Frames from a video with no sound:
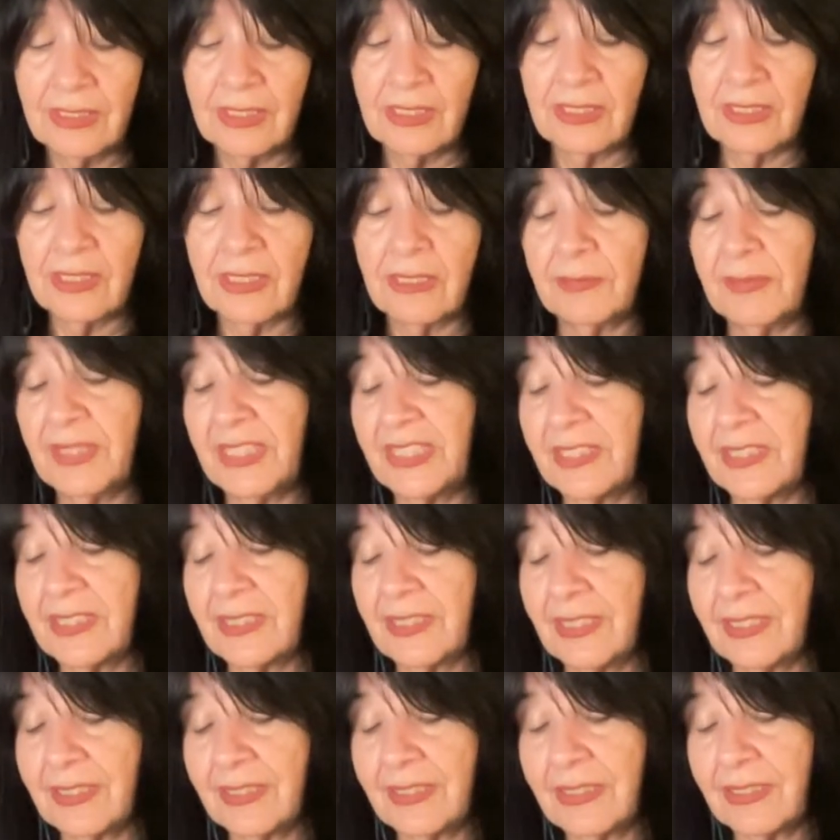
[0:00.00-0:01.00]
Does that make
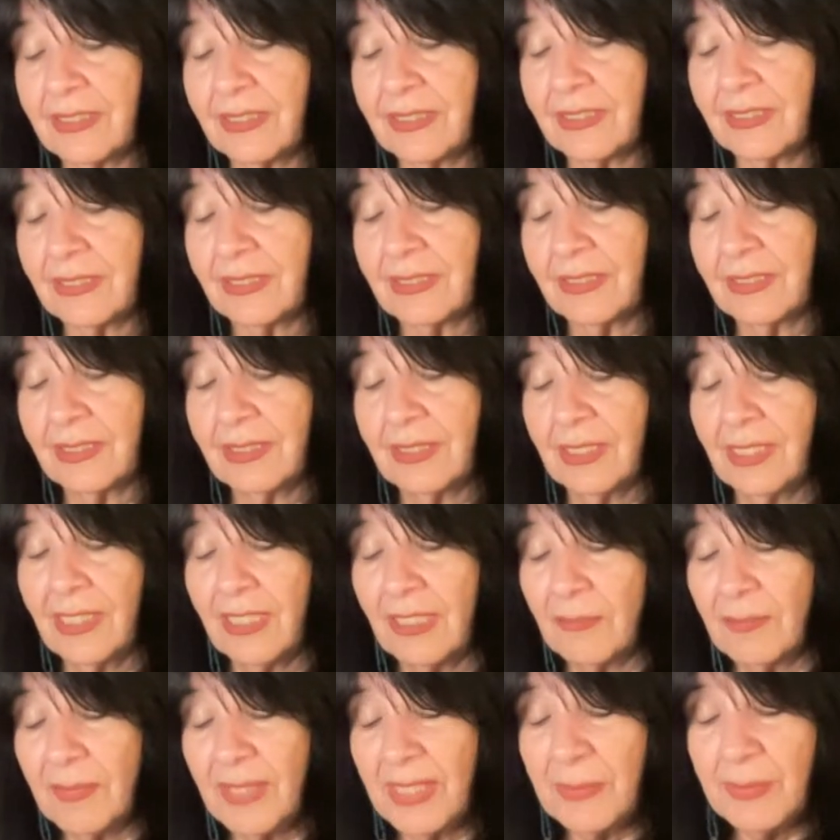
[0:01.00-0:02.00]
sense?
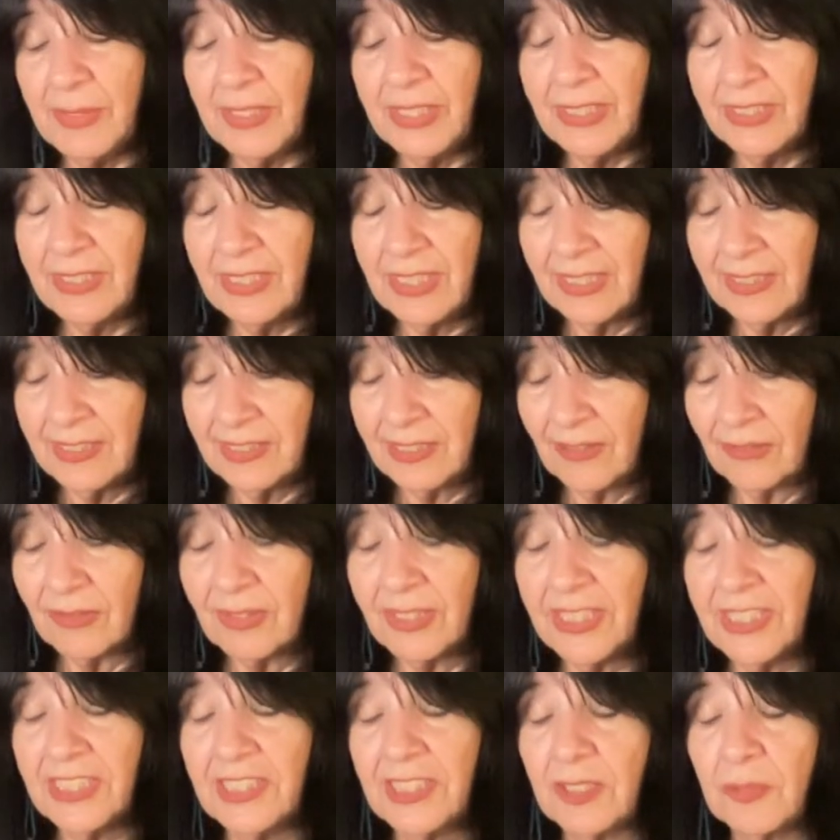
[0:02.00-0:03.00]
Maybe it does
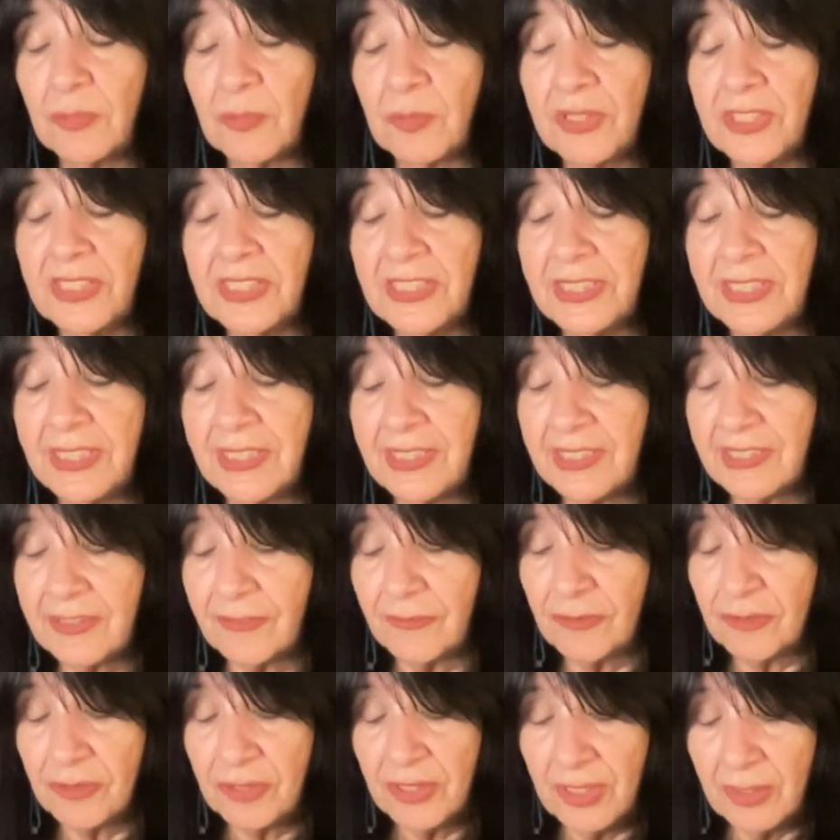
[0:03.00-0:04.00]
only in the precincts
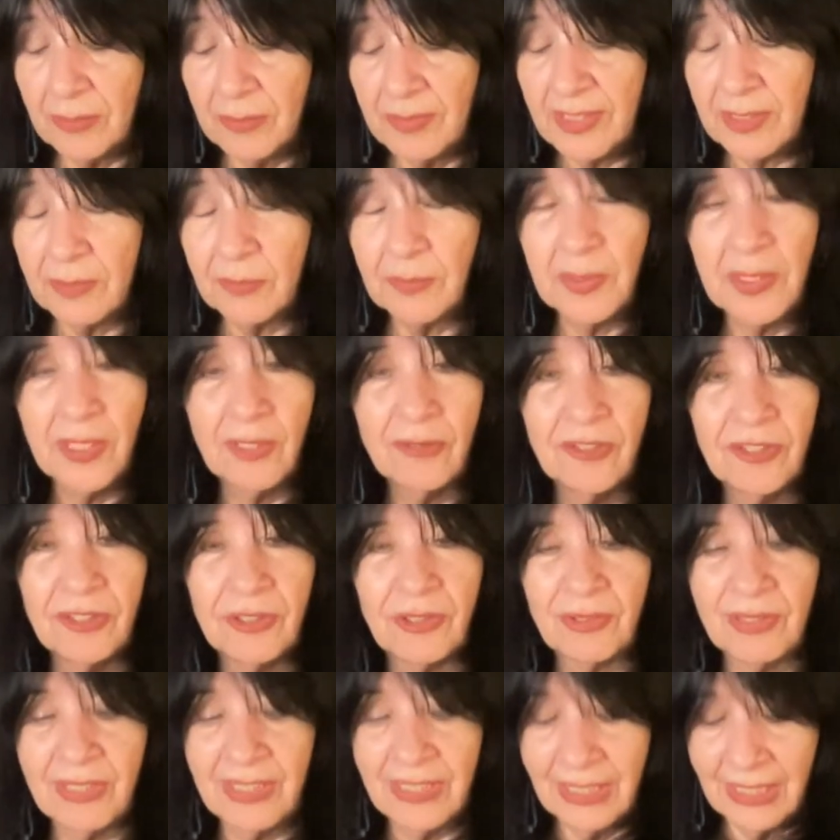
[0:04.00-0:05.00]
of dreams and
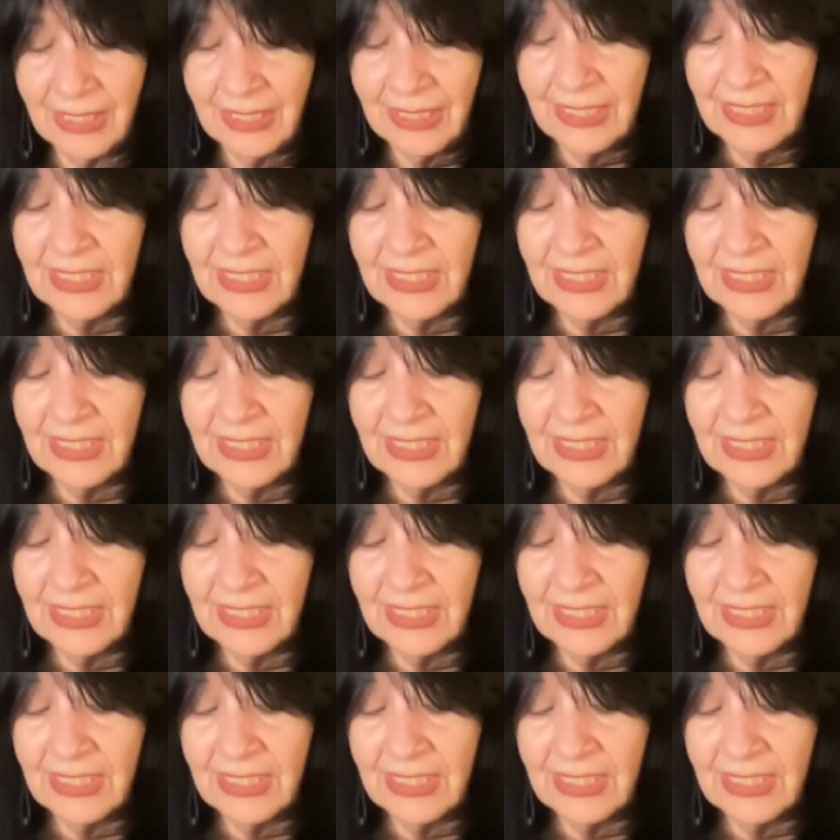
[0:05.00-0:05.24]
poetry,